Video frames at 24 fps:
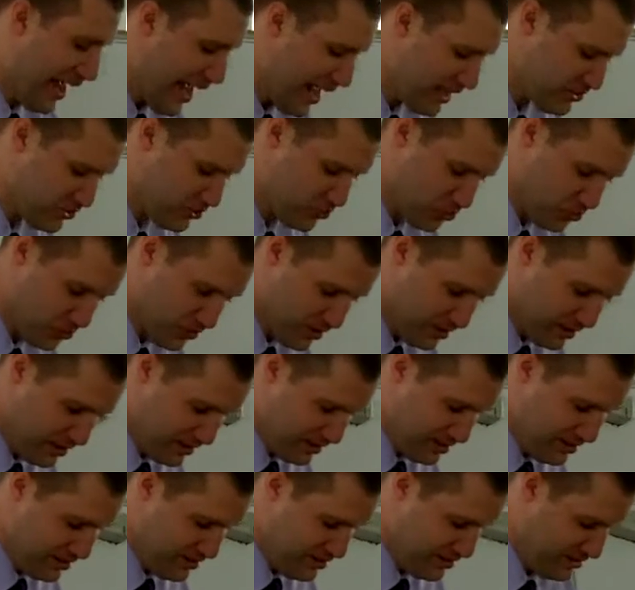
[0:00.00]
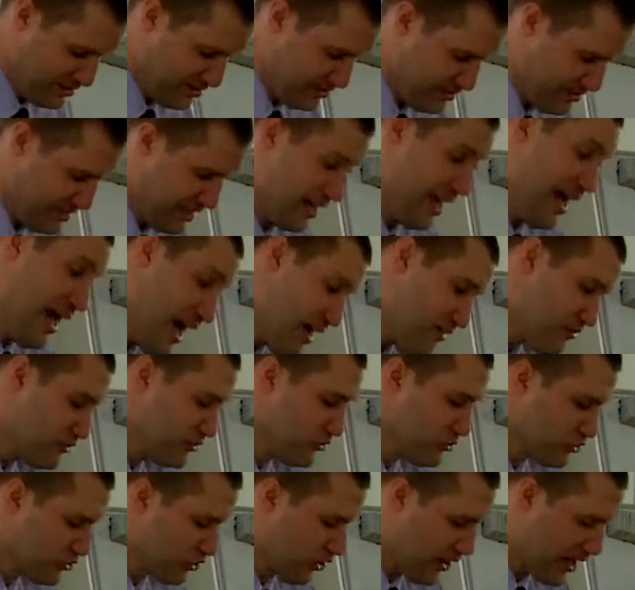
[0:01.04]
I had to. And I have
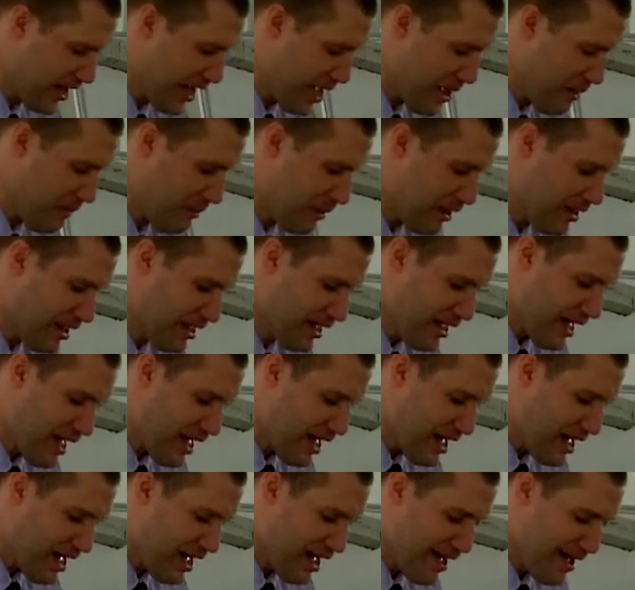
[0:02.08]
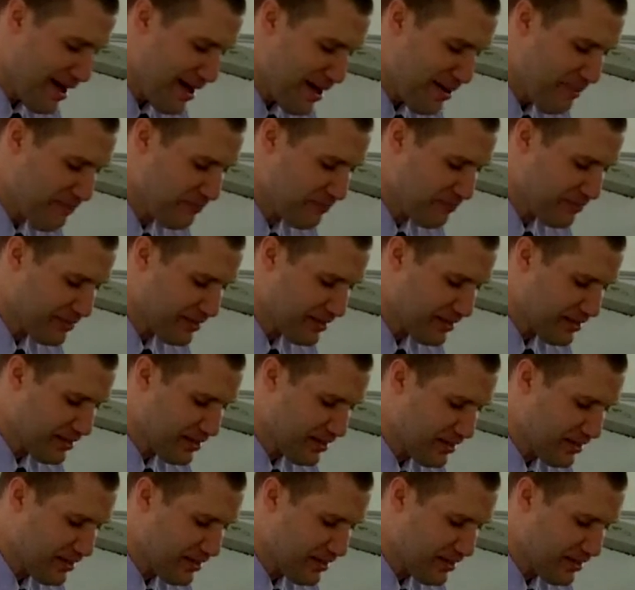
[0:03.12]
to, so I am.